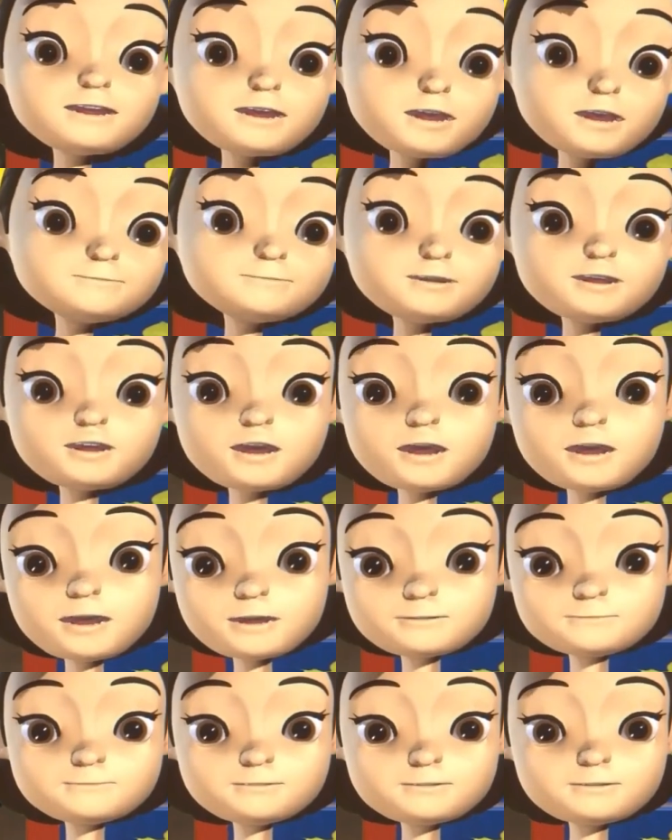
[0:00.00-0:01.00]
and the garbage truck
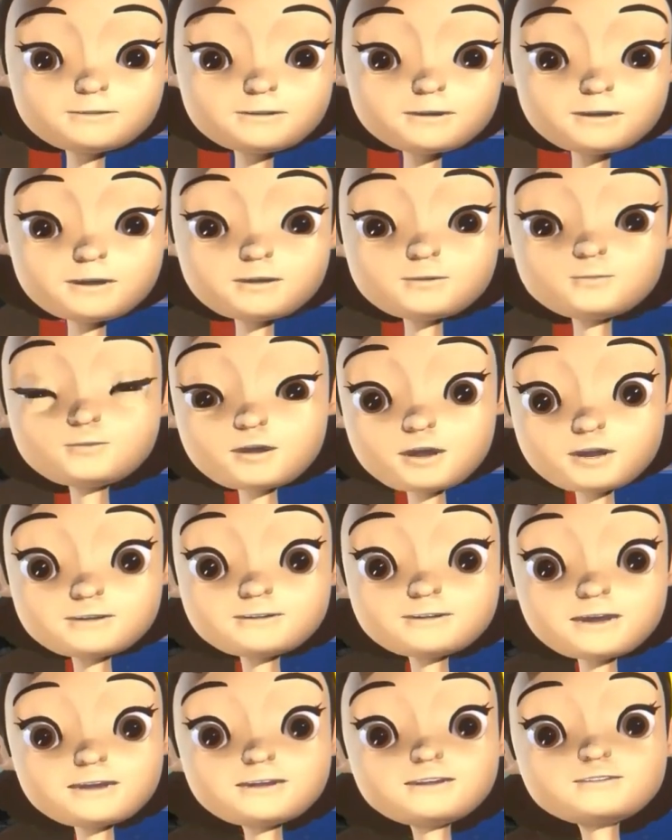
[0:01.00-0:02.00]
comes, where
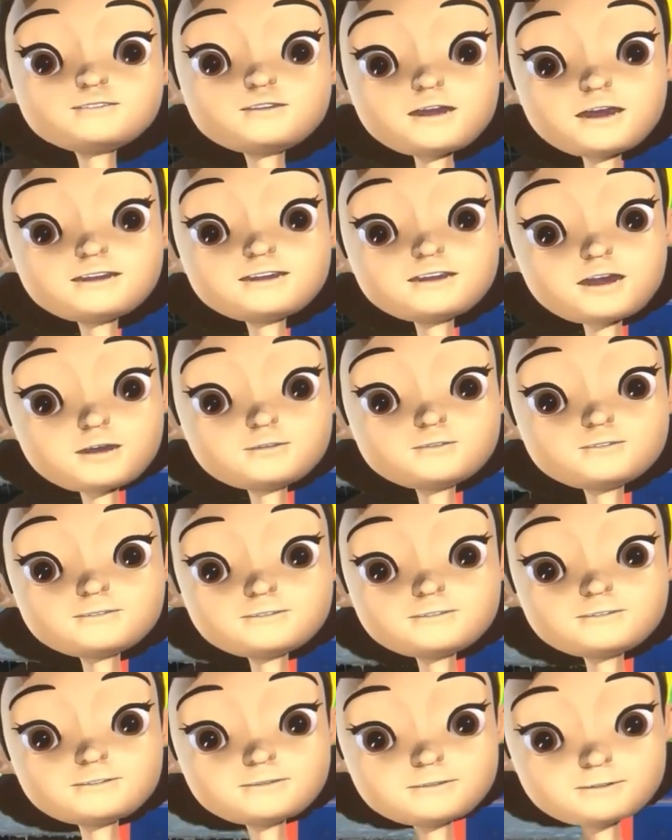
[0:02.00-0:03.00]
do you think the trash
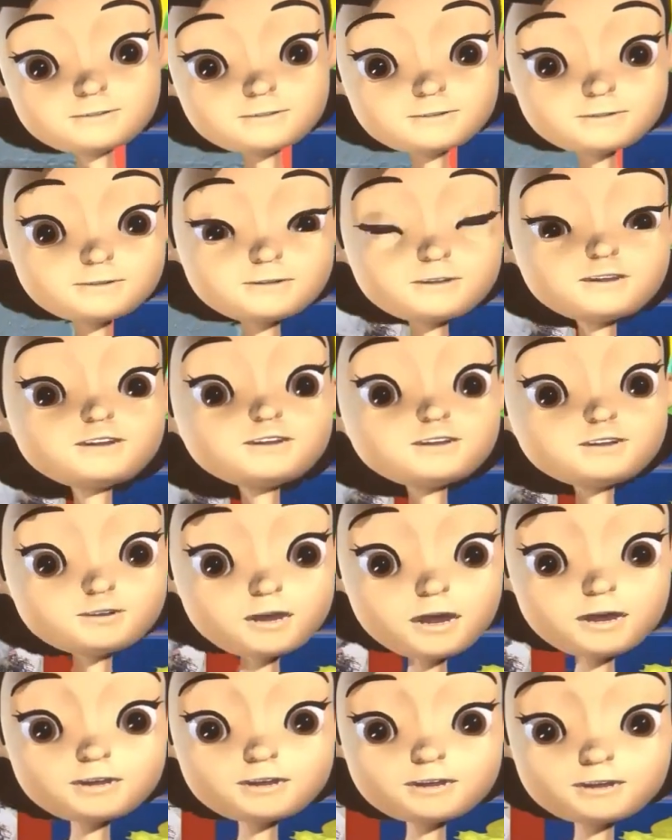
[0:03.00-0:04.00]
goes? Your
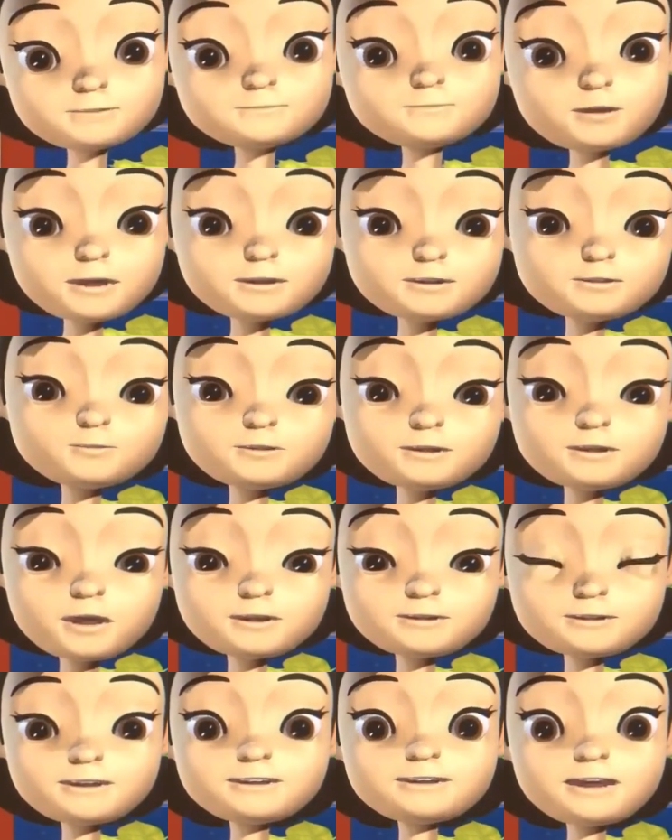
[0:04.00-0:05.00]
trash is brought to what is
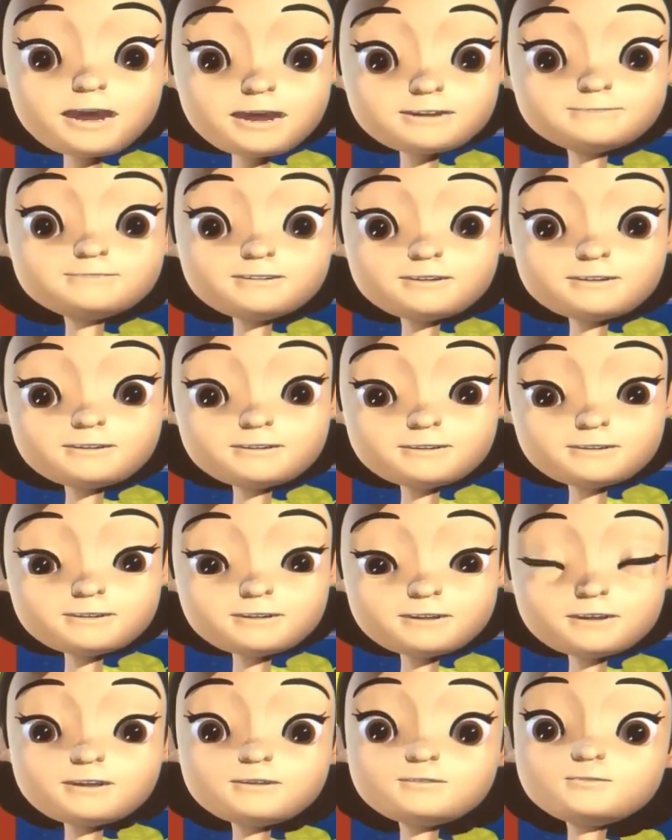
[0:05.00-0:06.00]
called a landfill,
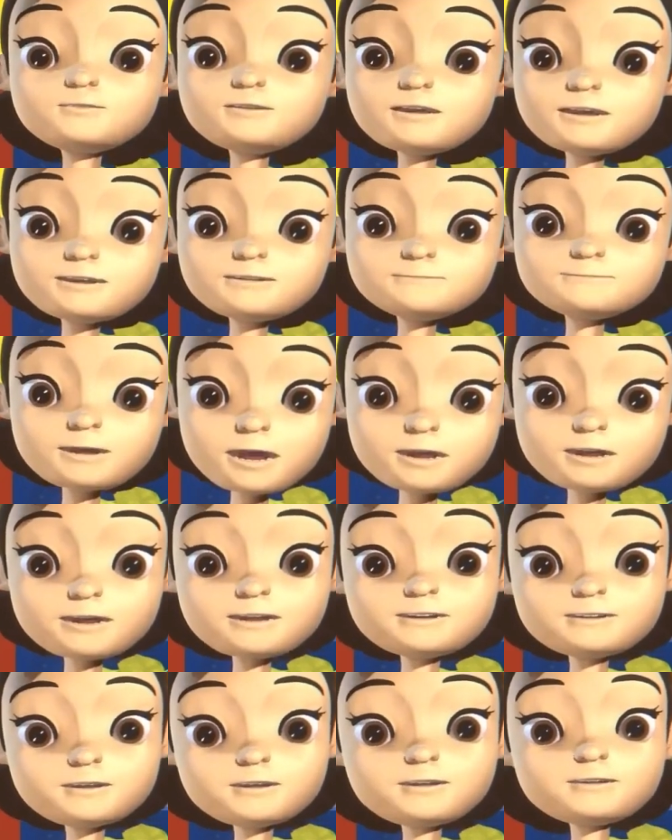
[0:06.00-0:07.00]
where it is
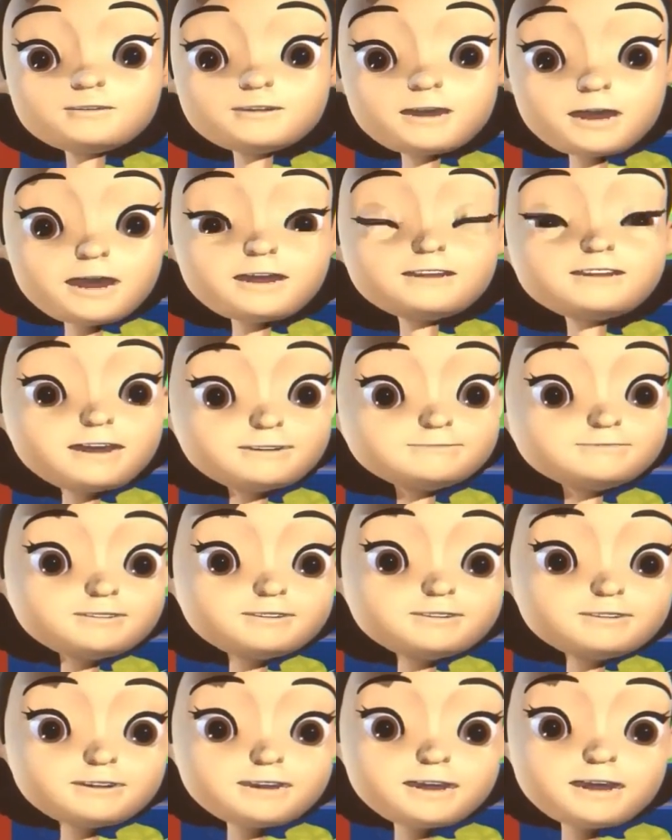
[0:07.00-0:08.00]
buried in soil and left
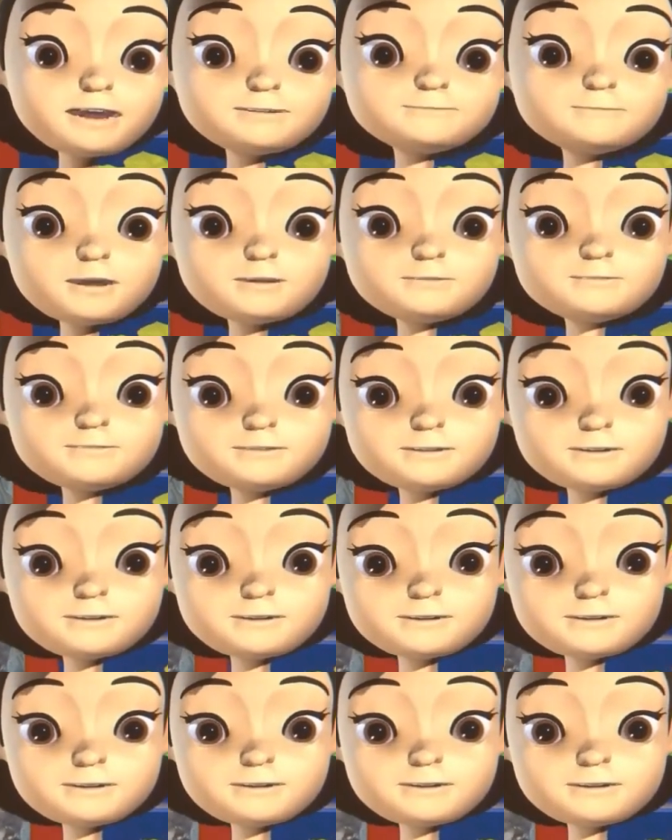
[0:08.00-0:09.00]
there to
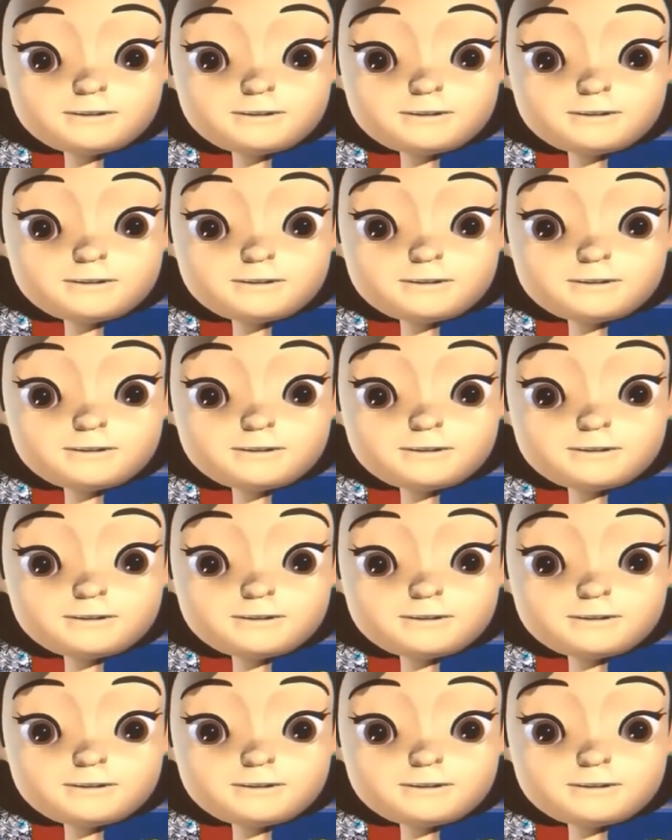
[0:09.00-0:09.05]
decompose.